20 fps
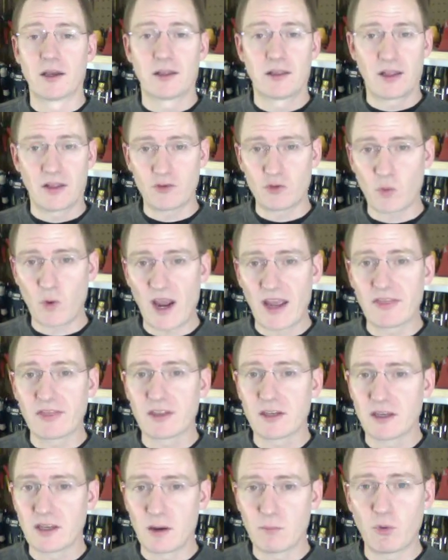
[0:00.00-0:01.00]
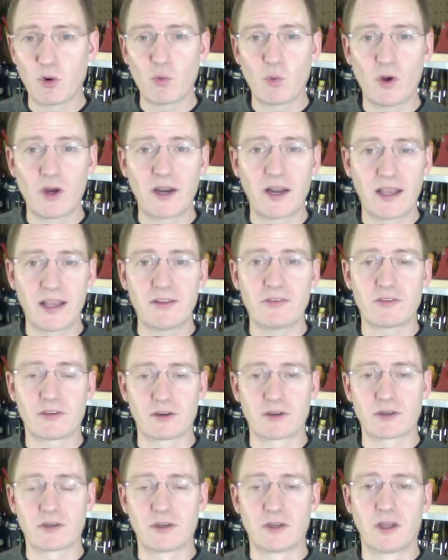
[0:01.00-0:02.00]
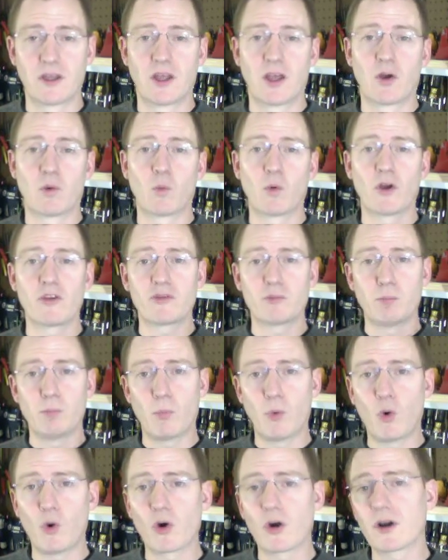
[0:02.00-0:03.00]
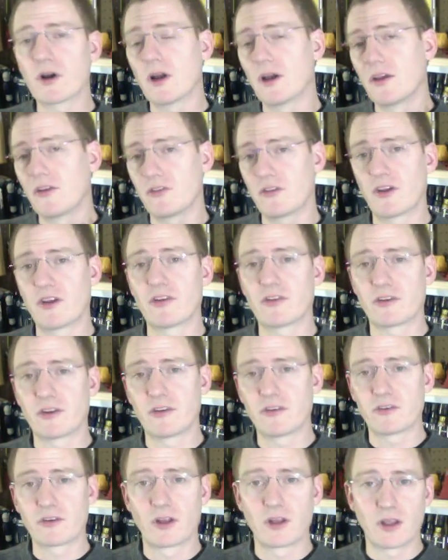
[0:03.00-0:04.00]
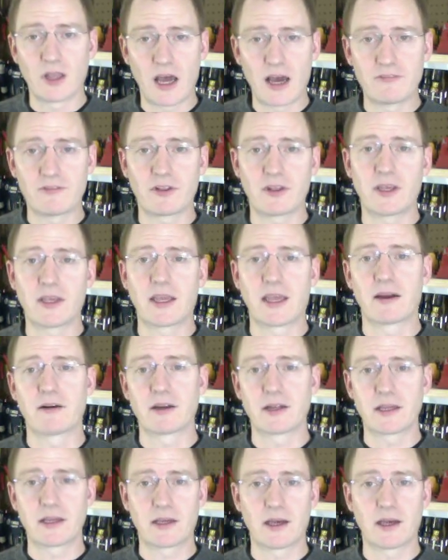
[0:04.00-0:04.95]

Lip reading: That's right, the number one answer was more citizens lawfully carrying